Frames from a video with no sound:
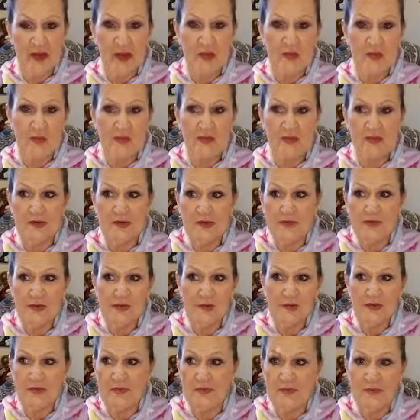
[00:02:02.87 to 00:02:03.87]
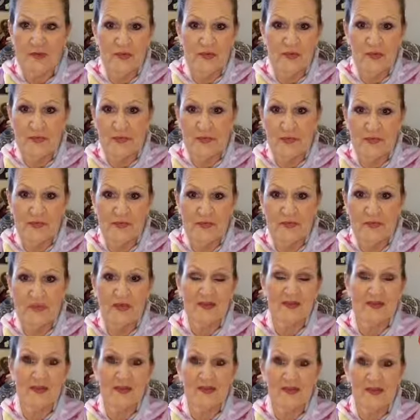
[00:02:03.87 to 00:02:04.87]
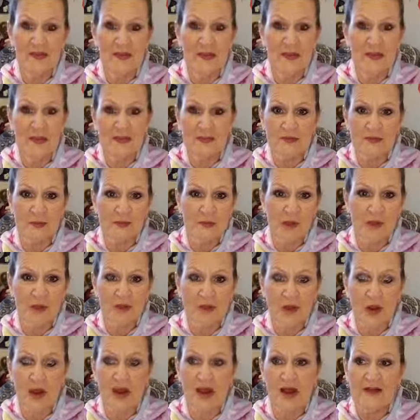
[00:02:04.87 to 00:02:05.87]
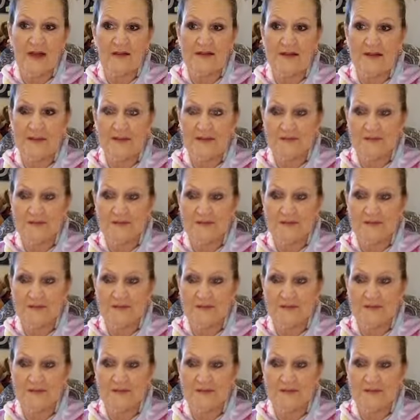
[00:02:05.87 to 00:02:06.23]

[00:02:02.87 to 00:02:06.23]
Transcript: it out. You'll, you'll successfully be able to pull it off.